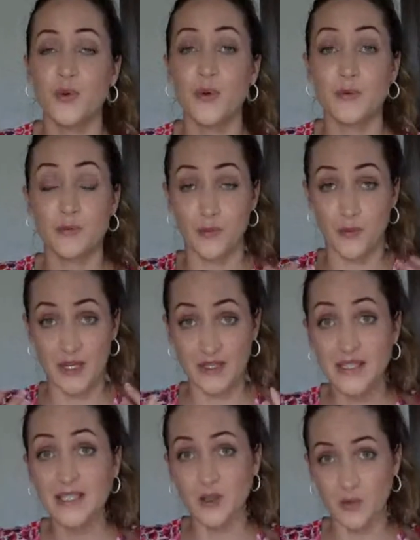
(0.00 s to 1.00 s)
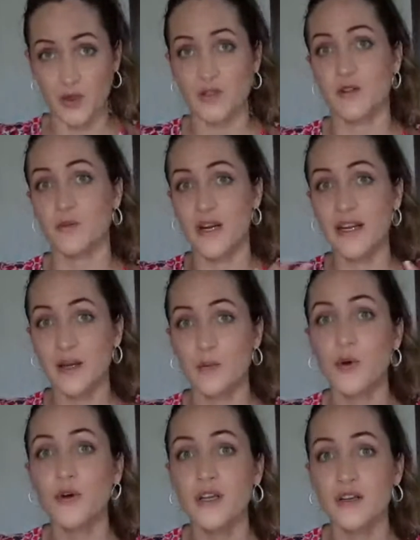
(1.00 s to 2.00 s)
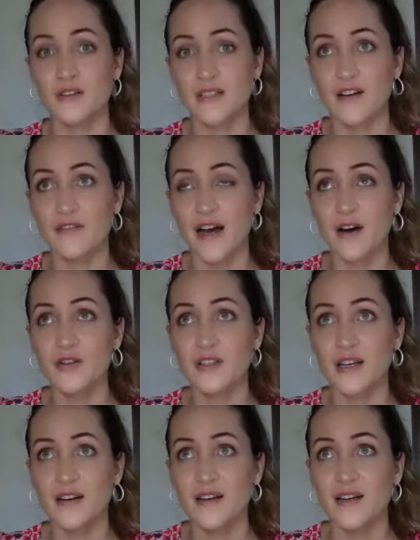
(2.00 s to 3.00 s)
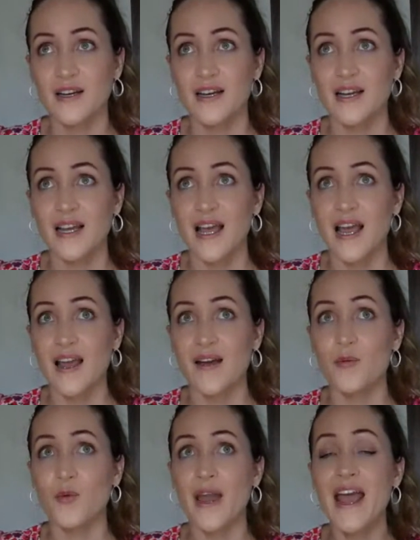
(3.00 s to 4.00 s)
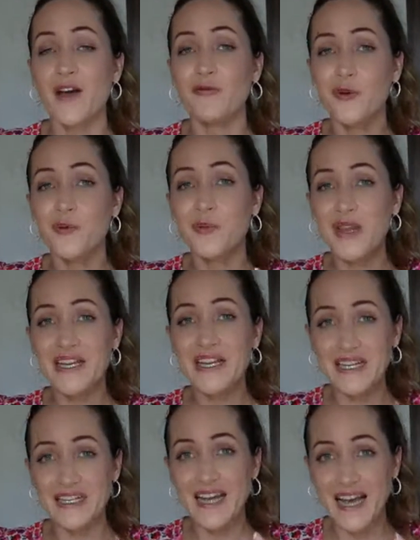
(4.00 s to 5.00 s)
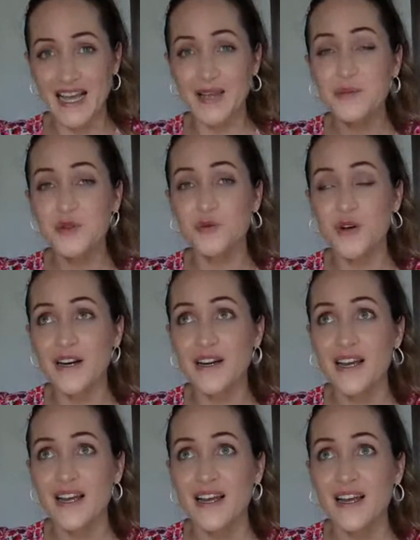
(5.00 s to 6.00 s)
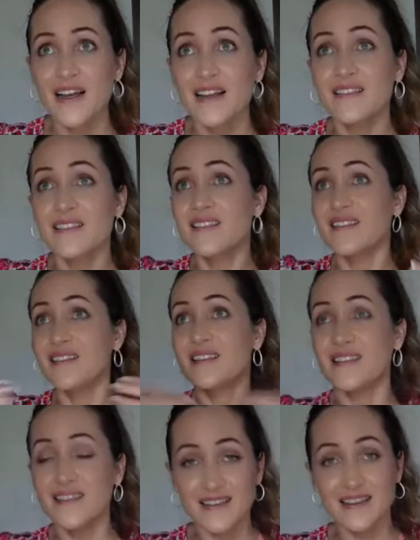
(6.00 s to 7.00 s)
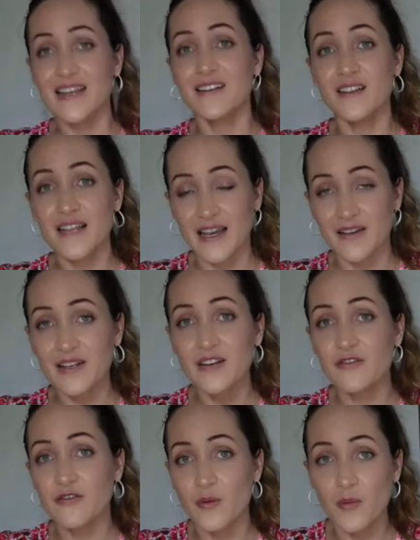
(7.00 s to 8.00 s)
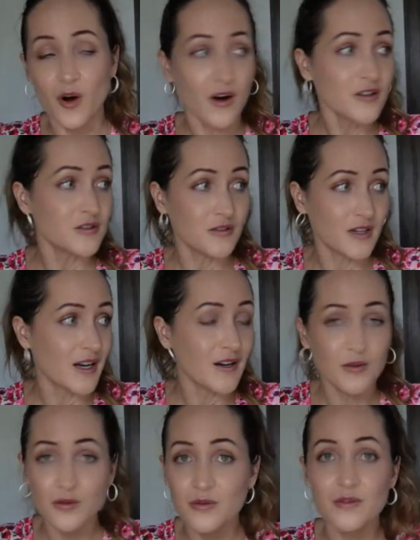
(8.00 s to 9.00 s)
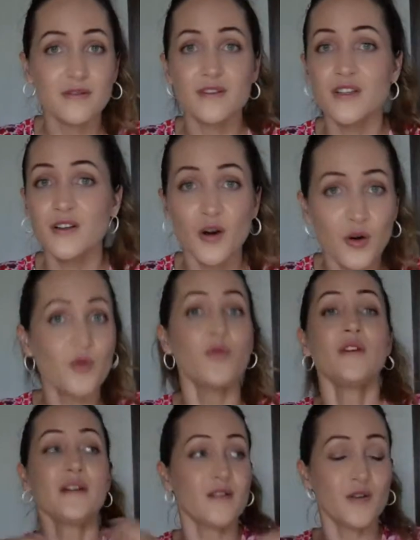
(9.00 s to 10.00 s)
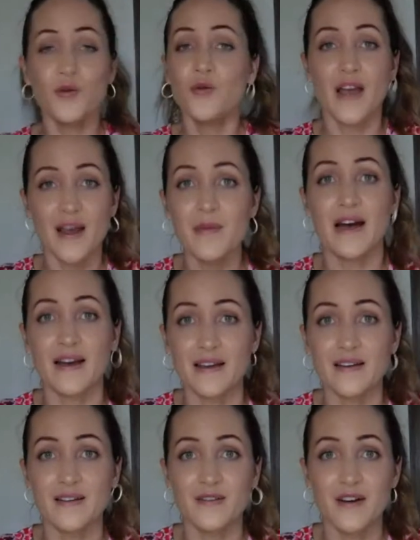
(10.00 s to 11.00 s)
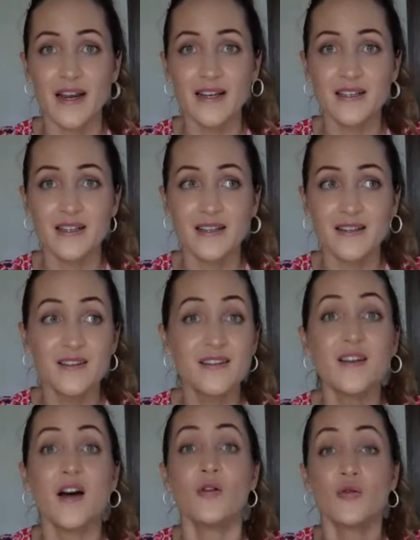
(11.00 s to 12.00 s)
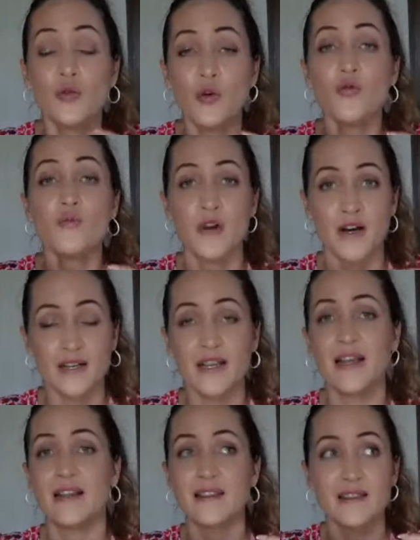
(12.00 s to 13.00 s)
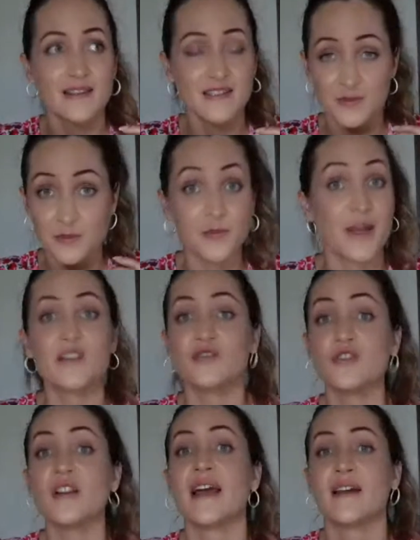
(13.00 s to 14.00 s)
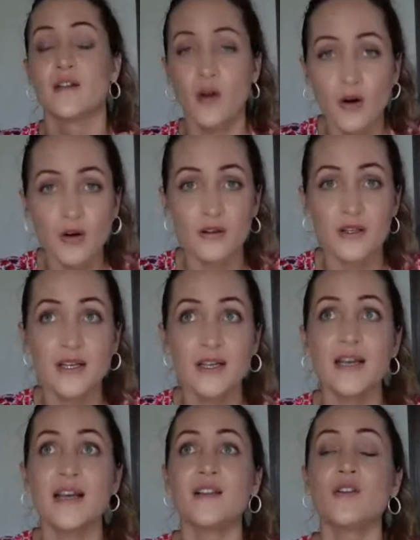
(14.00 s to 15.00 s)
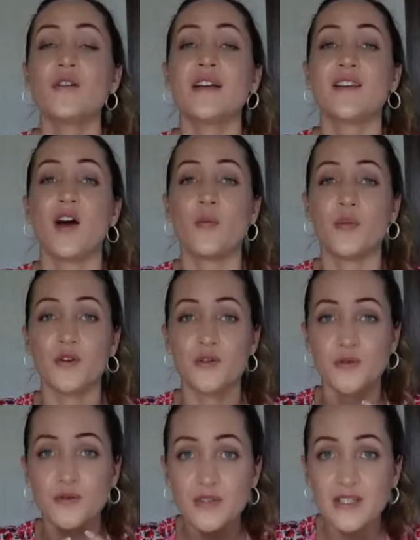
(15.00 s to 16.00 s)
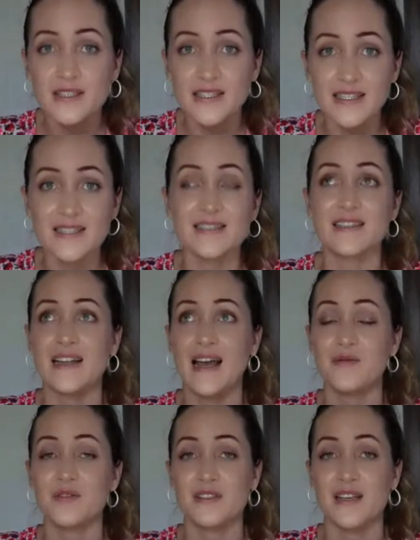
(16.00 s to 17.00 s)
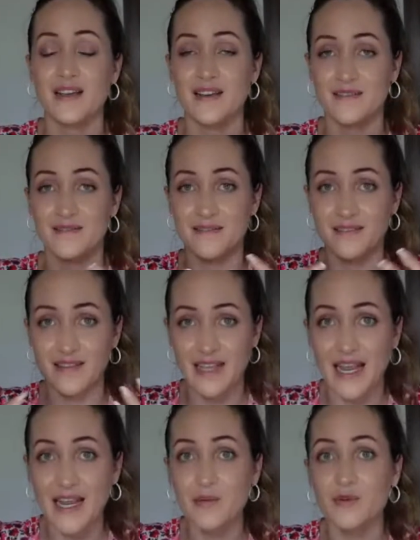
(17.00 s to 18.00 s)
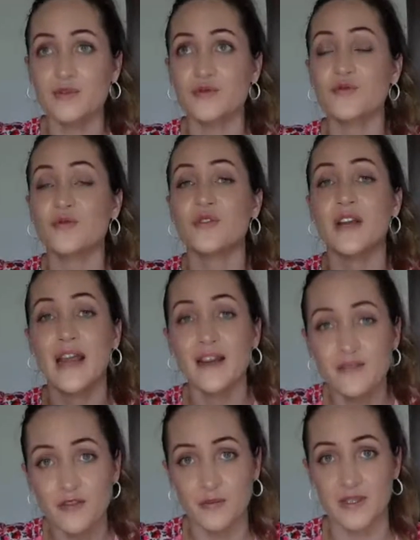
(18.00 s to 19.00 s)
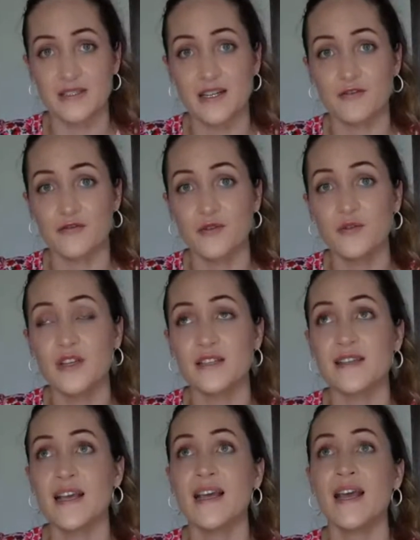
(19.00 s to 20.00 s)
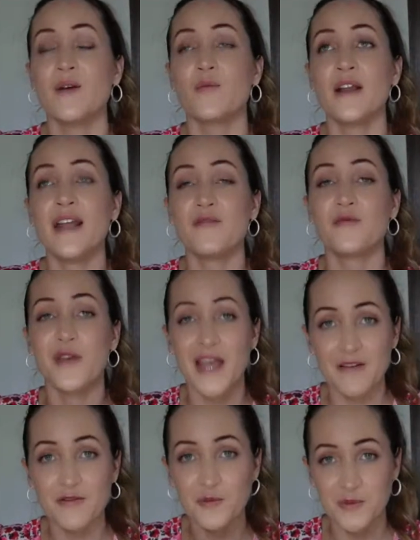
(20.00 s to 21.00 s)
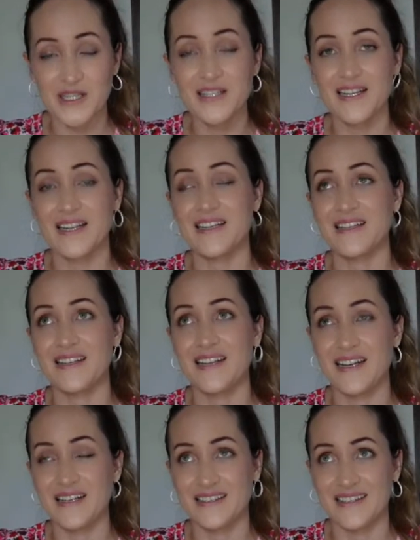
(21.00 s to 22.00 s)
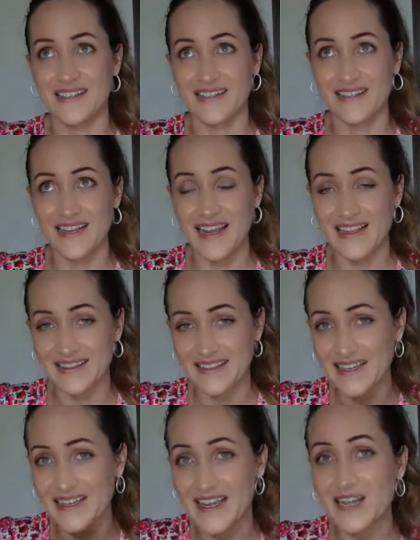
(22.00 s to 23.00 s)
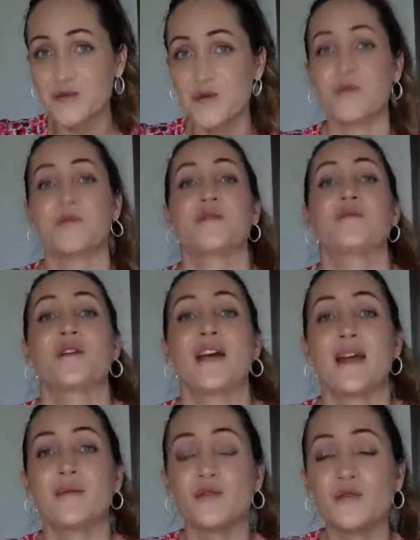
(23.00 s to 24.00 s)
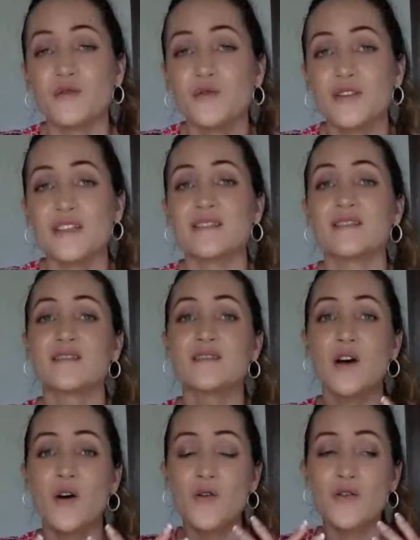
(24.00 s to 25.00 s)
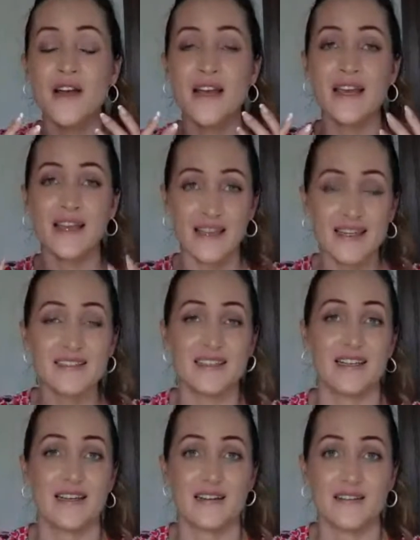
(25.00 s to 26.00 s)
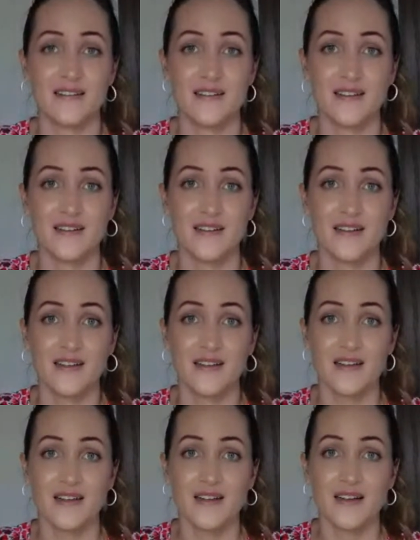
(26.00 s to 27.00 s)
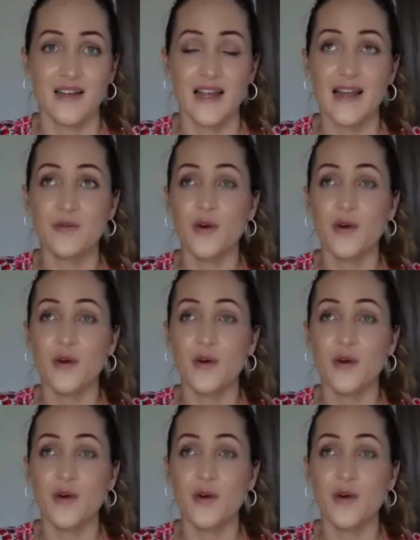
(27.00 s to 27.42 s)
Building your personal brand and putting yourself out there, when have we been in times where little Evelyn from Austria, who am I, right? No, nobody and special at all. Look at the opportunities that I was able to create for myself through this. When have we ever been in a DNH where we were able to do this so easily and where